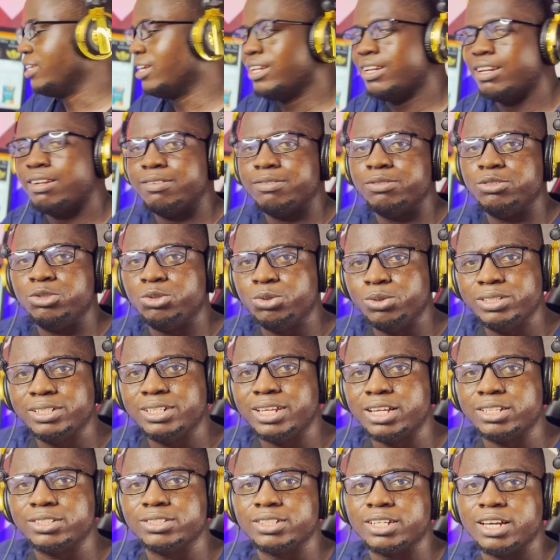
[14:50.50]
Then doing
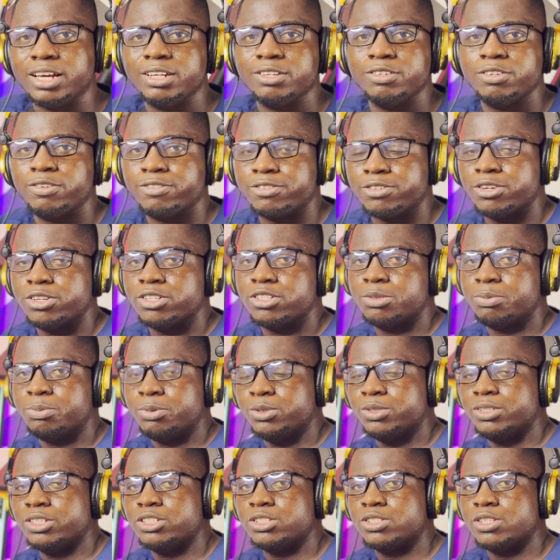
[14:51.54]
that, you can of course
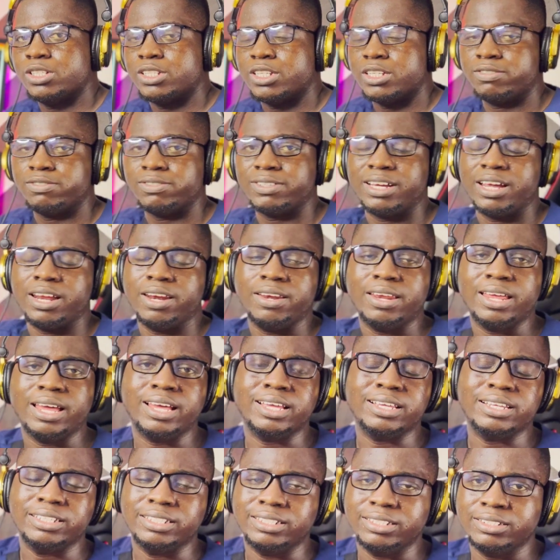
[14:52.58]
build a successful
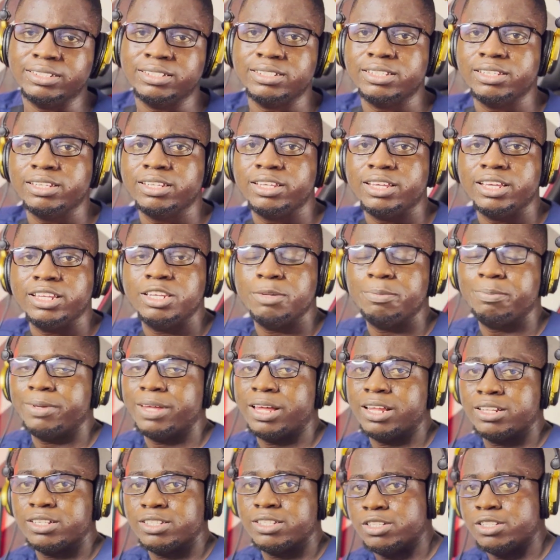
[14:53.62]
career in
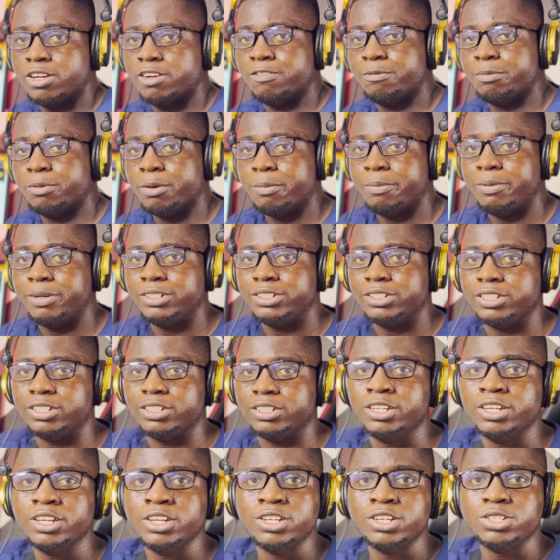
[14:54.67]
KDP and
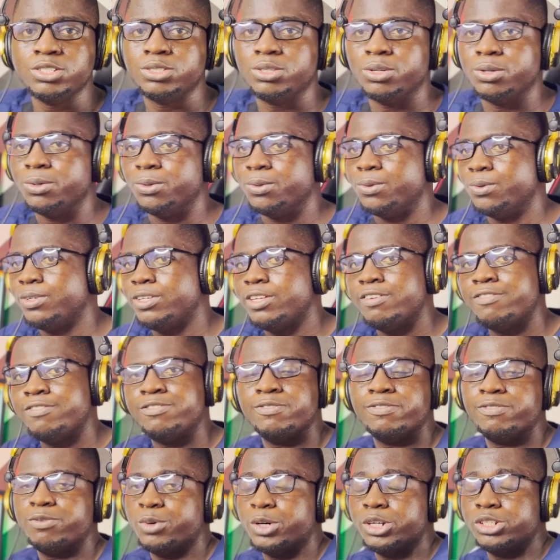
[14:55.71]
self-publishing. So if
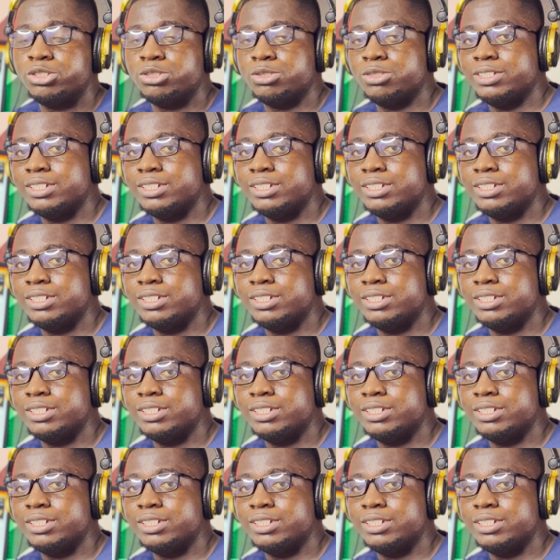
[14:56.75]
you've watched to